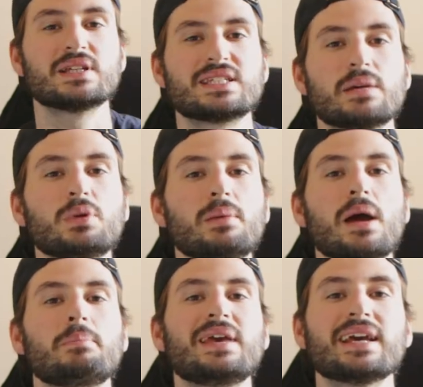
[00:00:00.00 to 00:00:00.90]
Simply
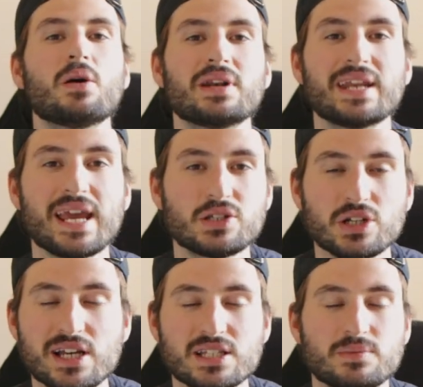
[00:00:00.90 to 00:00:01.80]
by being out in
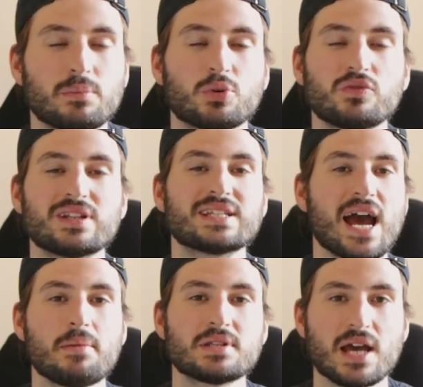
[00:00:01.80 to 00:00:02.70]
nature has been proven
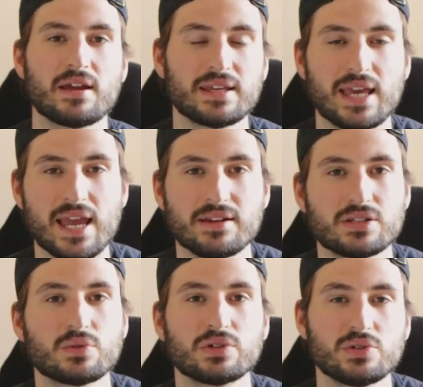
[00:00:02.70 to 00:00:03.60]
time and time again
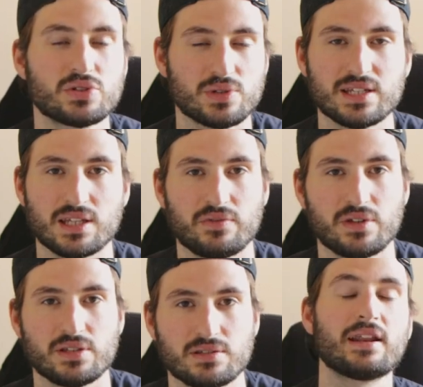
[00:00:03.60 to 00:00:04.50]
to reduce stress
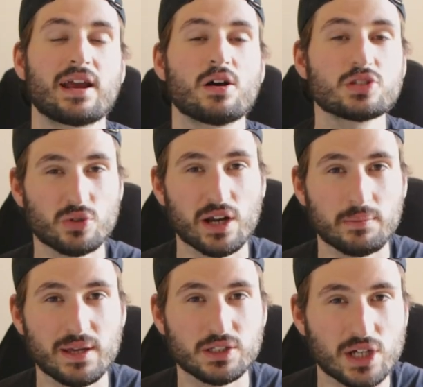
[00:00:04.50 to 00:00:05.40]
levels. And I also
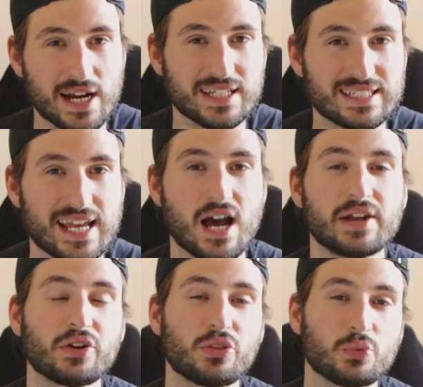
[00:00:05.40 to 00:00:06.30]
recommend trying to stay
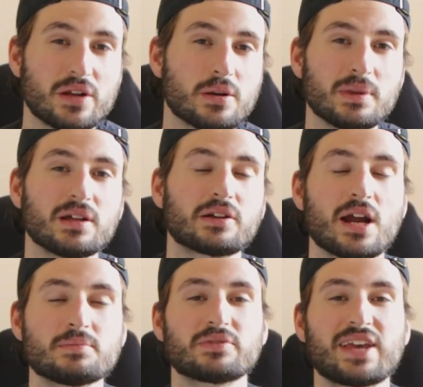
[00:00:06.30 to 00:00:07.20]
under 300
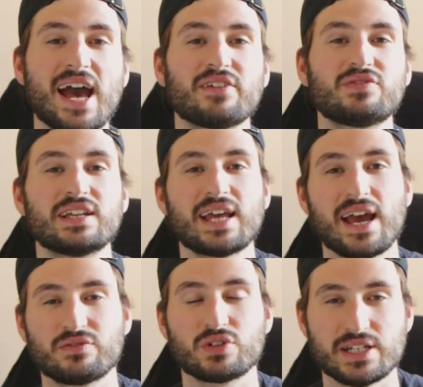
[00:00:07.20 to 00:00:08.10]
milligrams of caffeine
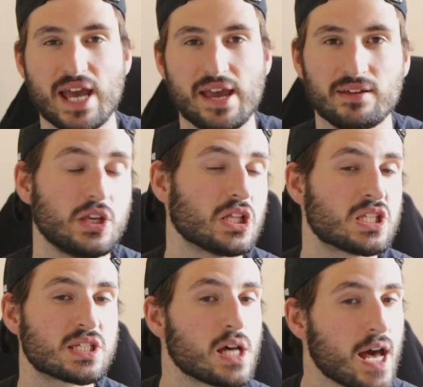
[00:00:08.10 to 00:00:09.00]
every day. You can
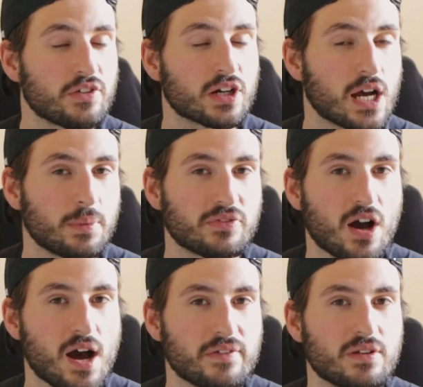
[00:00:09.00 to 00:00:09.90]
still have your cup of
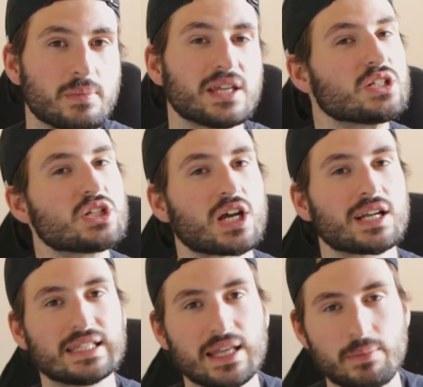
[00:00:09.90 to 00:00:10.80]
coffee, but you just
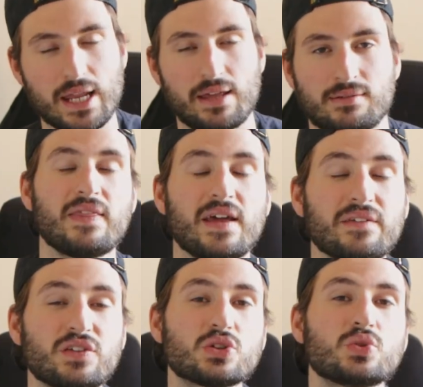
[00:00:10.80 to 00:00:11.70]
gotta limit it. And then
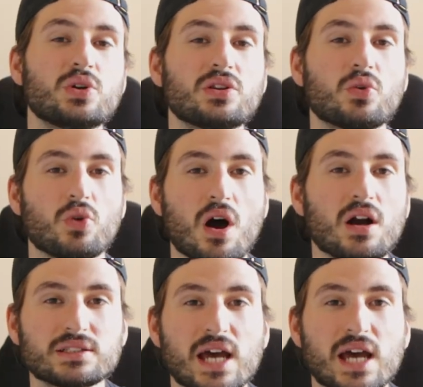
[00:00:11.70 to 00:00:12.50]
if you're doing the wrong